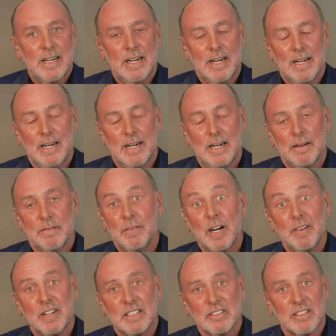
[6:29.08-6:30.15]

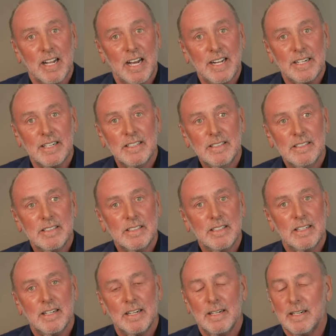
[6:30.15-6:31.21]
5 years later,
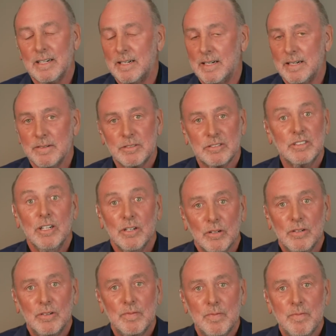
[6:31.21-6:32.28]

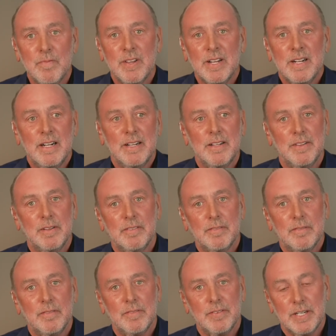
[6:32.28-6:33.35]
still the
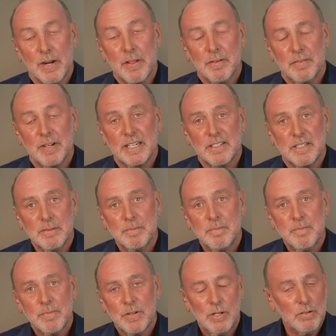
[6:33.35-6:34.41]
victim,
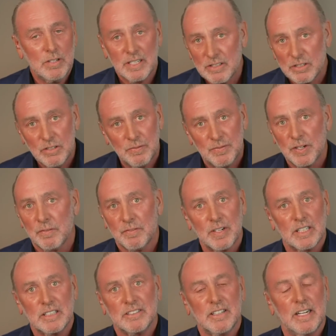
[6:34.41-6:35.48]
who I do feel
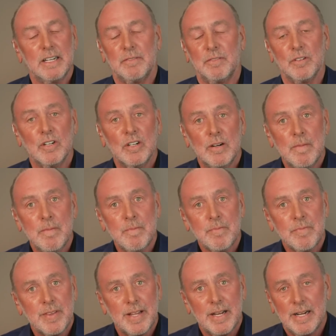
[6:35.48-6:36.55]
very sad for,
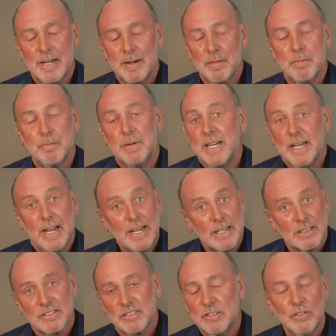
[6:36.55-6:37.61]
but he
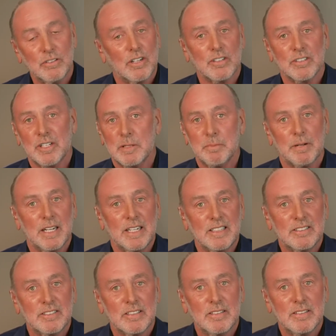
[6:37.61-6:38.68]
hadn't still gone to the
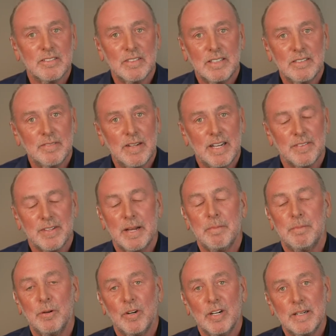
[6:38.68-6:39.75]
police at
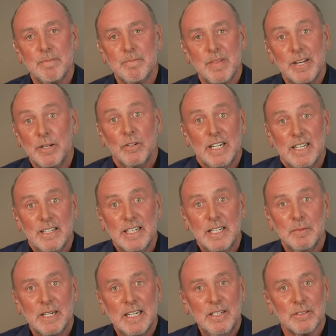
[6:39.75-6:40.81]
that point, and nor had
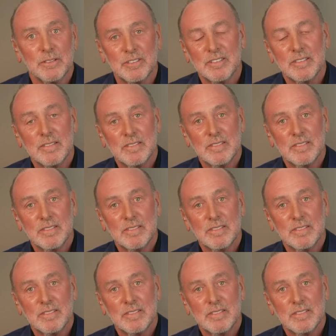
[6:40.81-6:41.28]
anyone else.